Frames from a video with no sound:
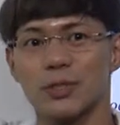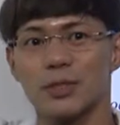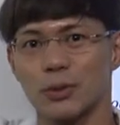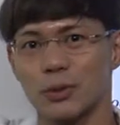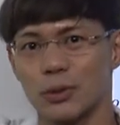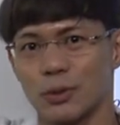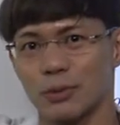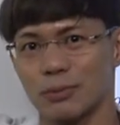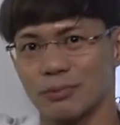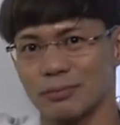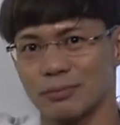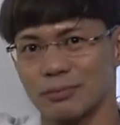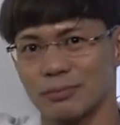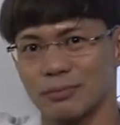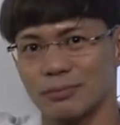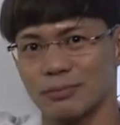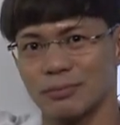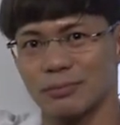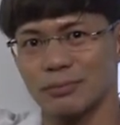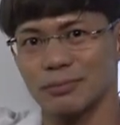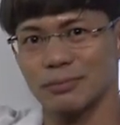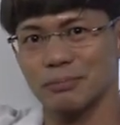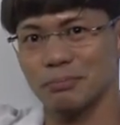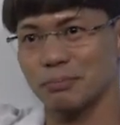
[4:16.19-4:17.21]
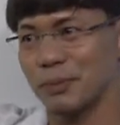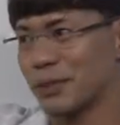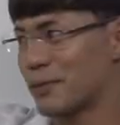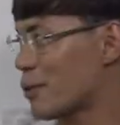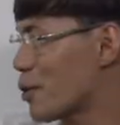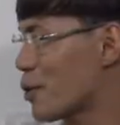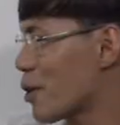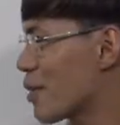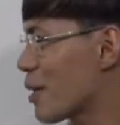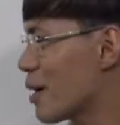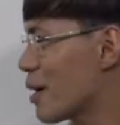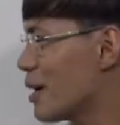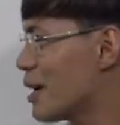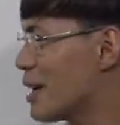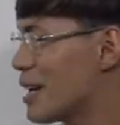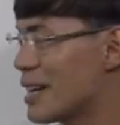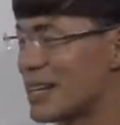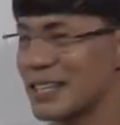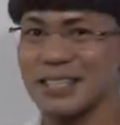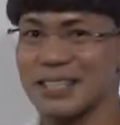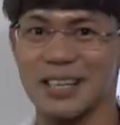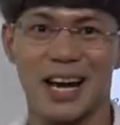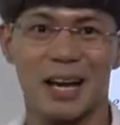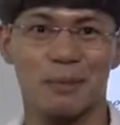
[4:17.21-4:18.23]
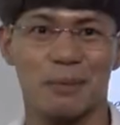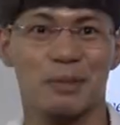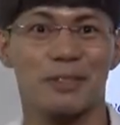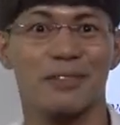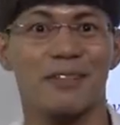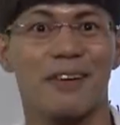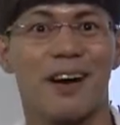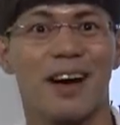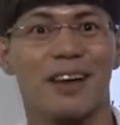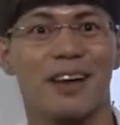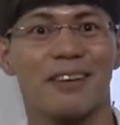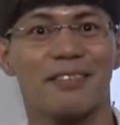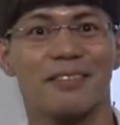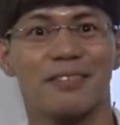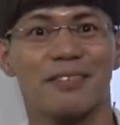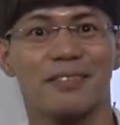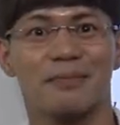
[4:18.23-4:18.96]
2 before the times 5.